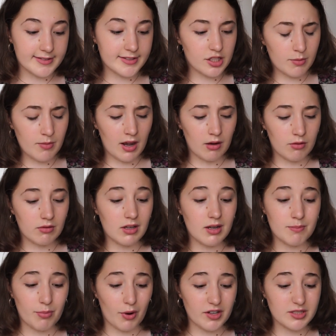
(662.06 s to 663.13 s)
somehow,
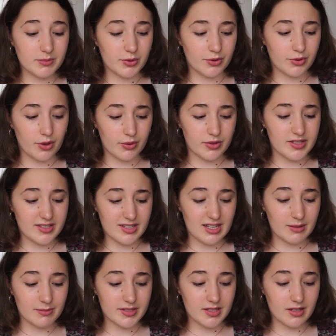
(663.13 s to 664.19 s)
impossible though it
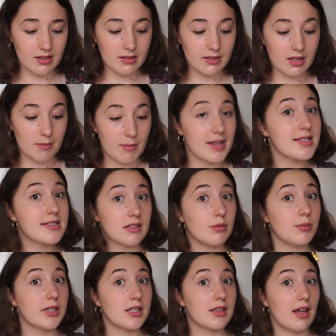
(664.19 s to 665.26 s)
seems, they may still
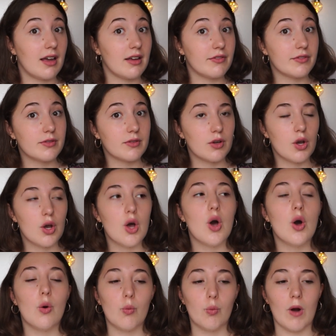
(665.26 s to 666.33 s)
be alive.
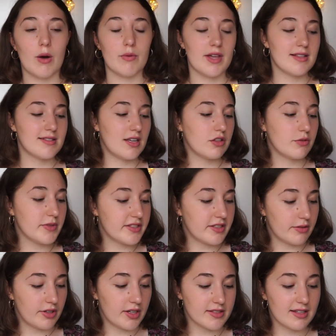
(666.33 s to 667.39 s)
Wow, that sounds
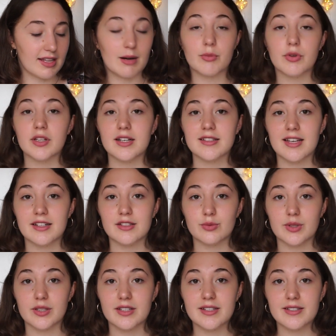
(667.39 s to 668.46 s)
mysterious, and I'm really excited to
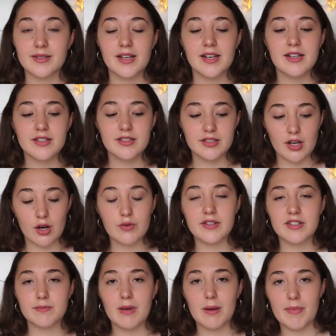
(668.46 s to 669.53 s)
read this. So
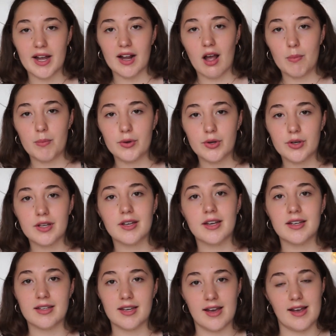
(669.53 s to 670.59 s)
this is my backup book
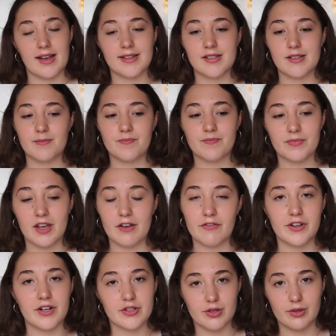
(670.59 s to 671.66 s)
in case I
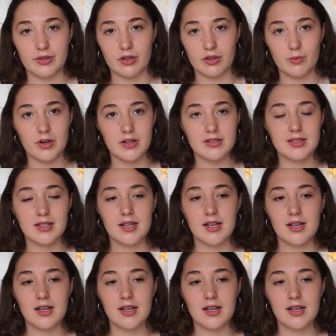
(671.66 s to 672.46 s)
finish all the other ones.